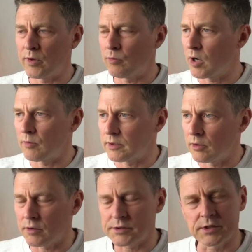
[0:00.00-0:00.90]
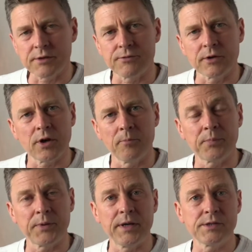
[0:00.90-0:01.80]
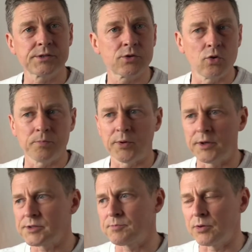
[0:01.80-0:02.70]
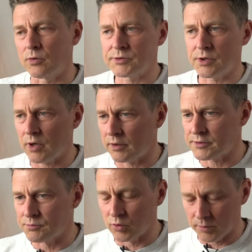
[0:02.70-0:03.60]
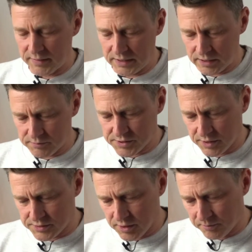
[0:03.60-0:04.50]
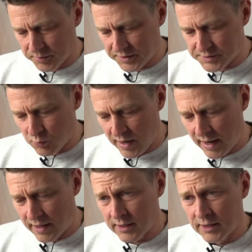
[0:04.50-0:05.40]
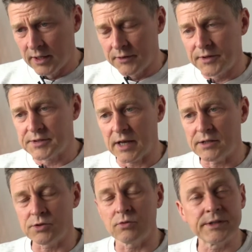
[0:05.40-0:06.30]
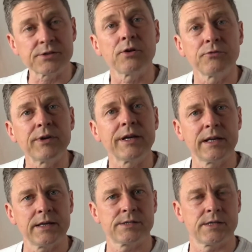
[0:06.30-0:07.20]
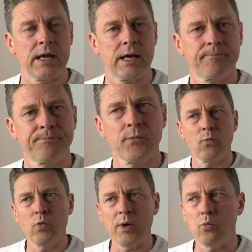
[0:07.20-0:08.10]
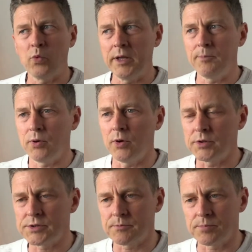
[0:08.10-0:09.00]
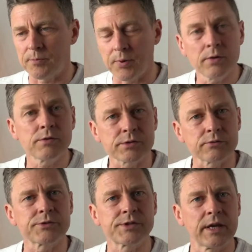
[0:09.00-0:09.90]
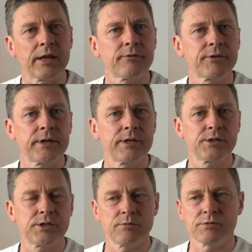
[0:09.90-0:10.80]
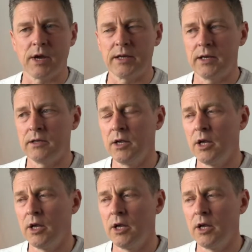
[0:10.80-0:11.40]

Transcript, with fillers: we work with lots of different companies, corporates, but also kind of small and medium sized companies where the schedule is unrealistic when we put proposals together for leadership training,